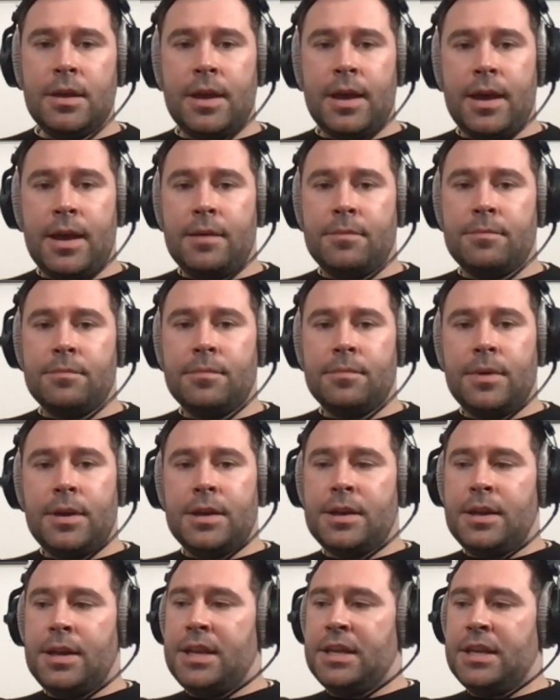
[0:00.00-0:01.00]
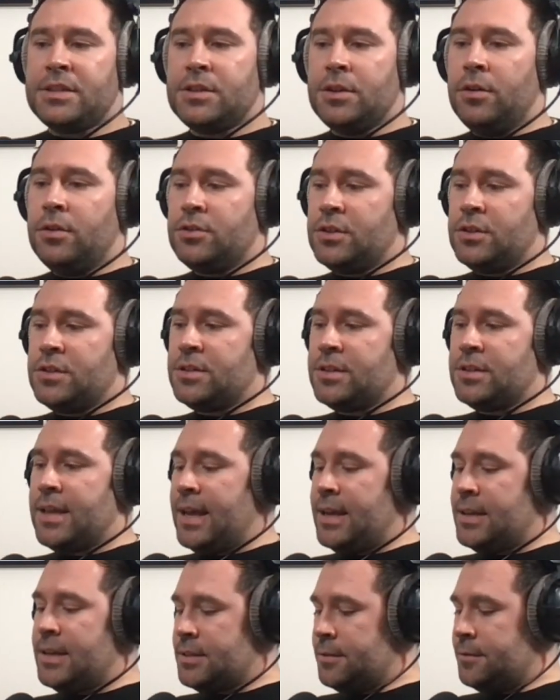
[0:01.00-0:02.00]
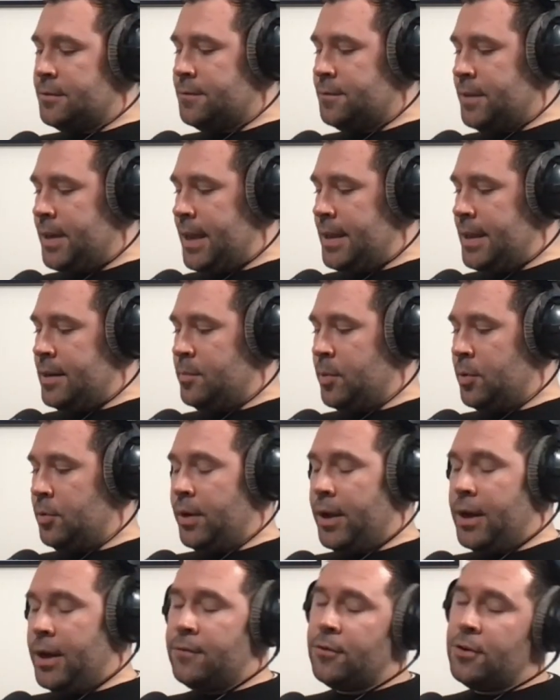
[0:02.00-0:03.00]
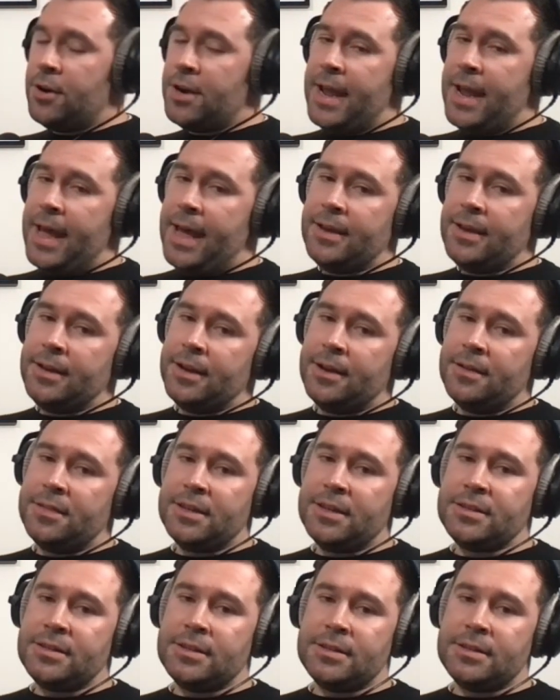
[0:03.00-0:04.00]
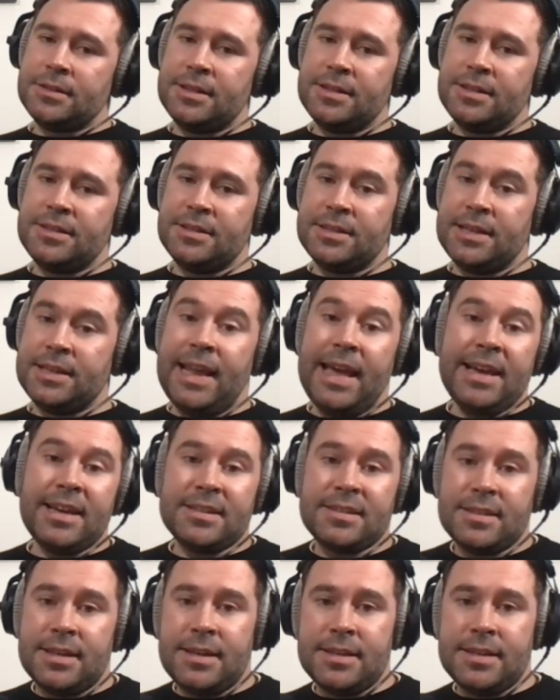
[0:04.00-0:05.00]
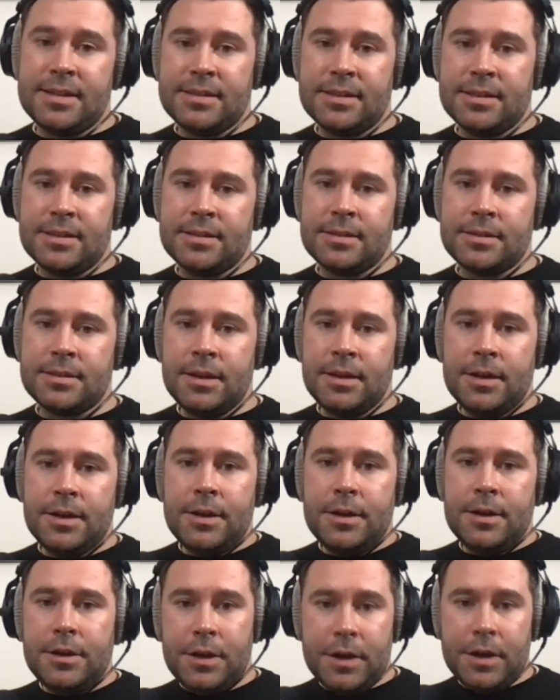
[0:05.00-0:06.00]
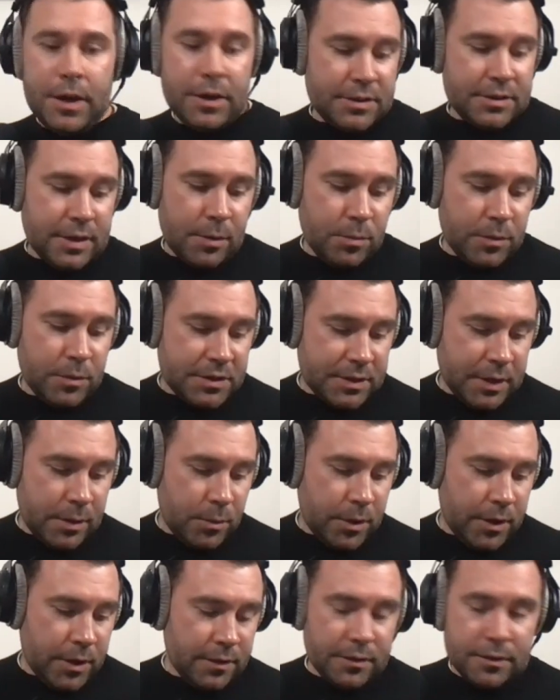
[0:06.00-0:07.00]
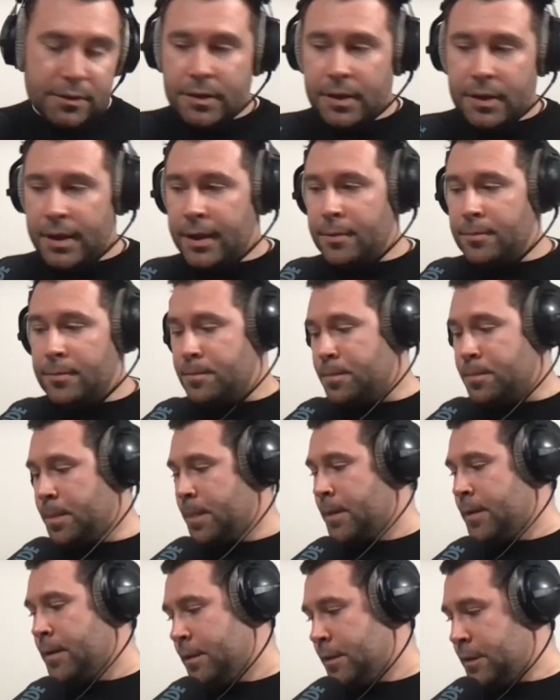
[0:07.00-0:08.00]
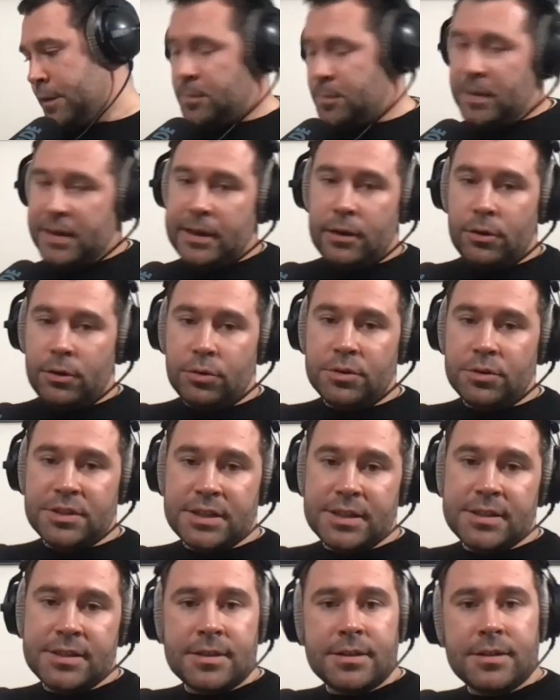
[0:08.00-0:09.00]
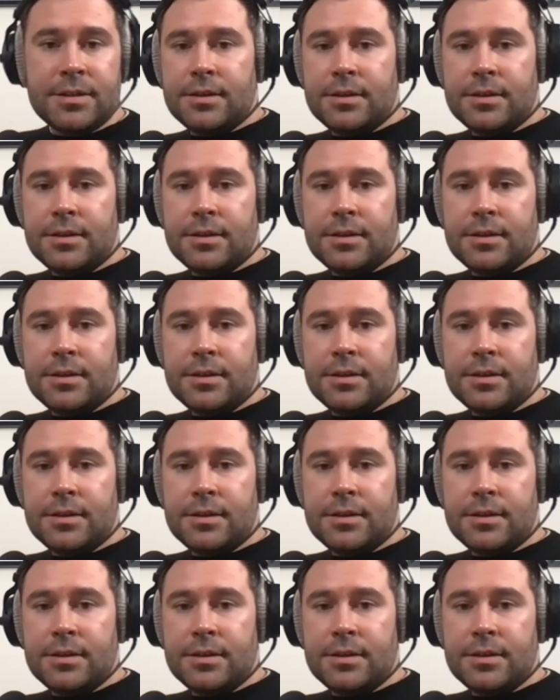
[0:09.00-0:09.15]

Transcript: And it's not just a case of hitting a ball over a net. This is a legacy. This is someone that's been lauded,